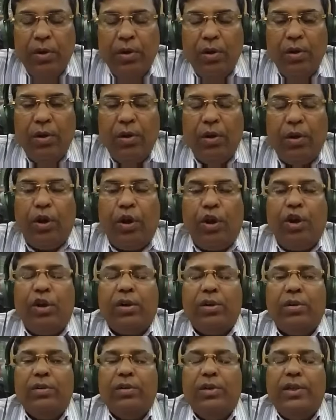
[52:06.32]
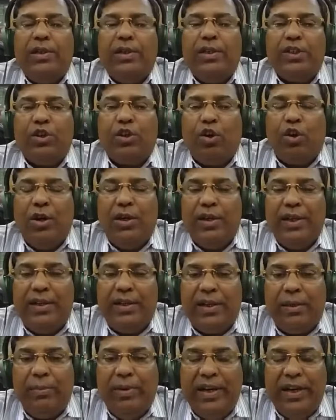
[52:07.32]
or it is called
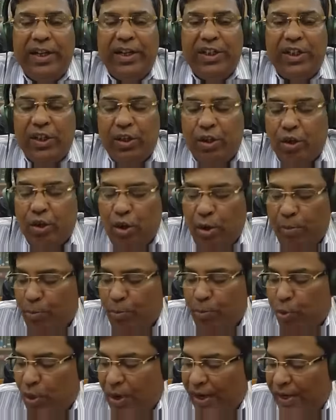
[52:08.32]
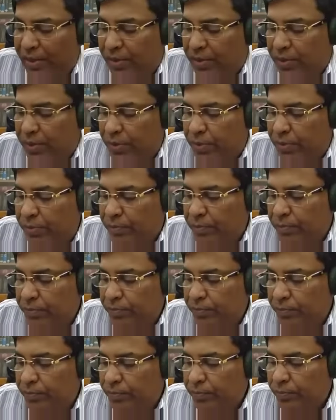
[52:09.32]
determination of points
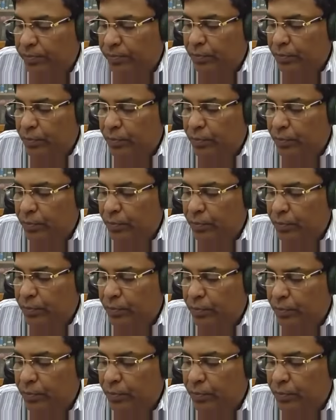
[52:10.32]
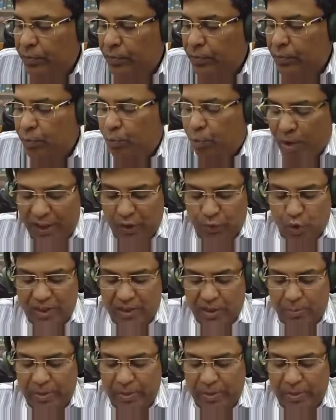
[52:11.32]
for determination,